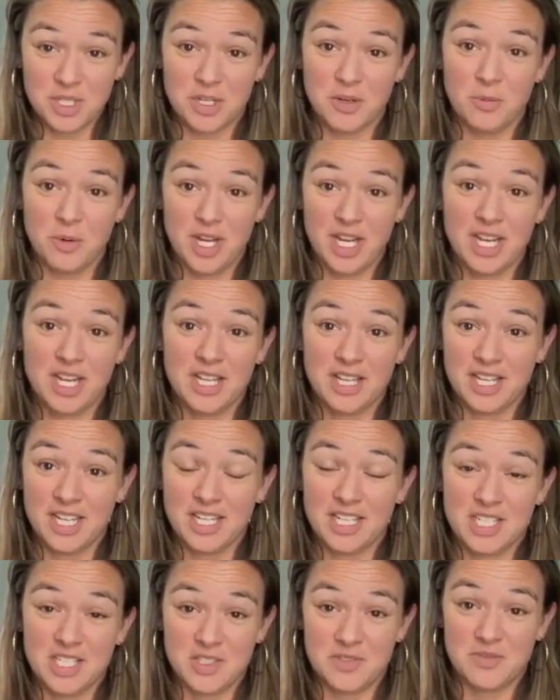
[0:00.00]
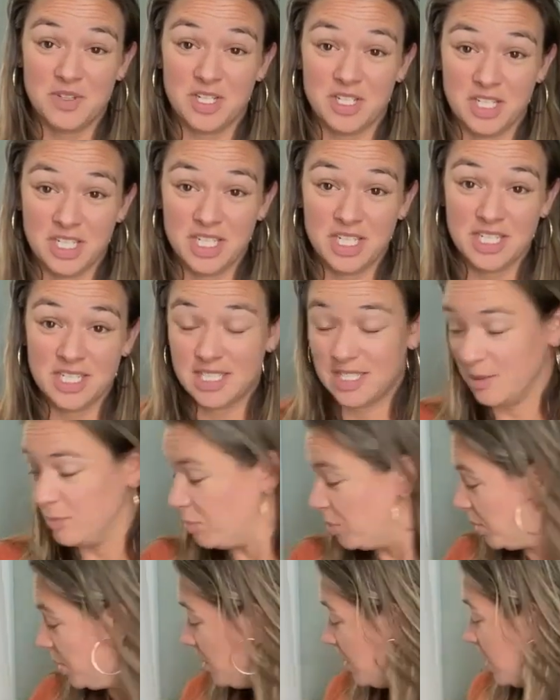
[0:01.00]
in a way that is very
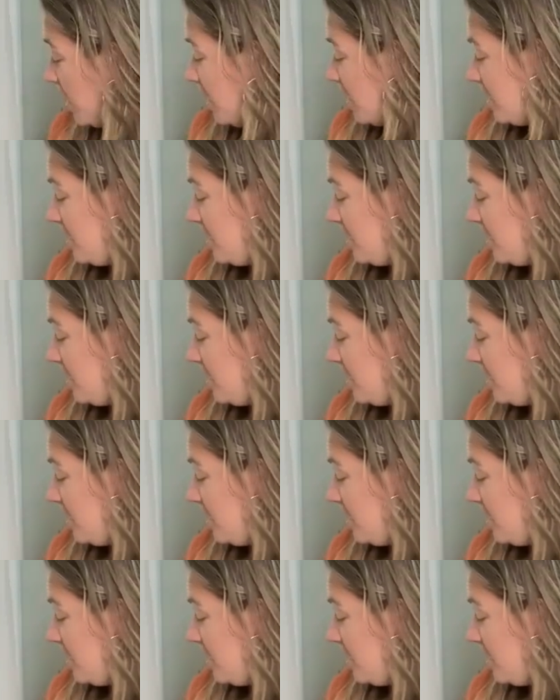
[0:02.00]
simple.